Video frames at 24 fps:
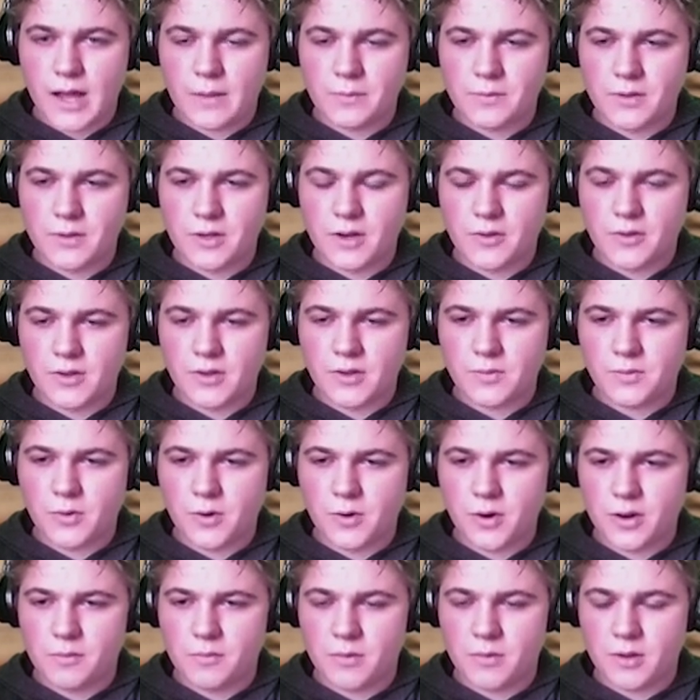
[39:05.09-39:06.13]
Captain at this
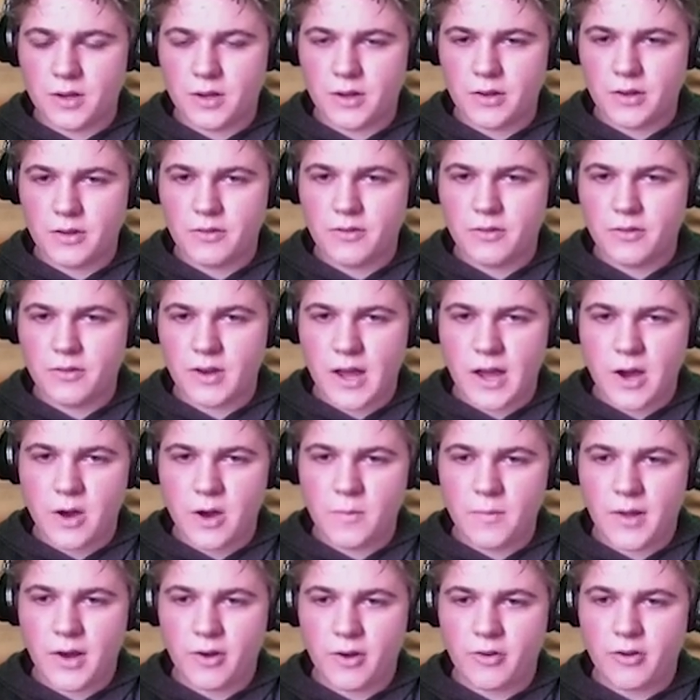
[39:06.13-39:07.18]
point, because
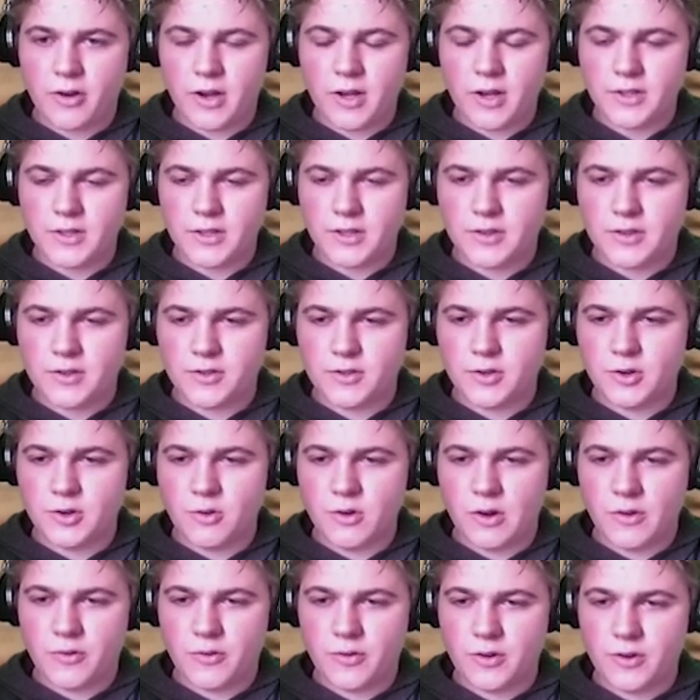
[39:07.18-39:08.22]
now Metagross has
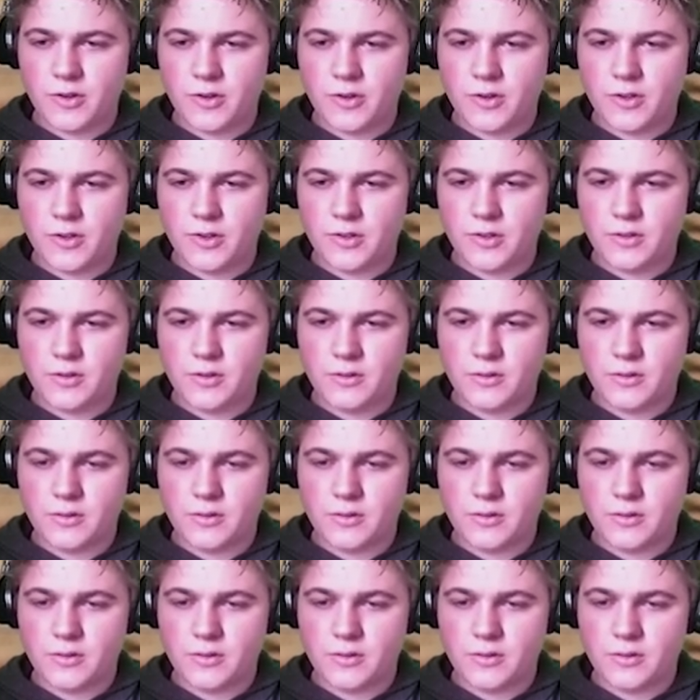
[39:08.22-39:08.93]
2 different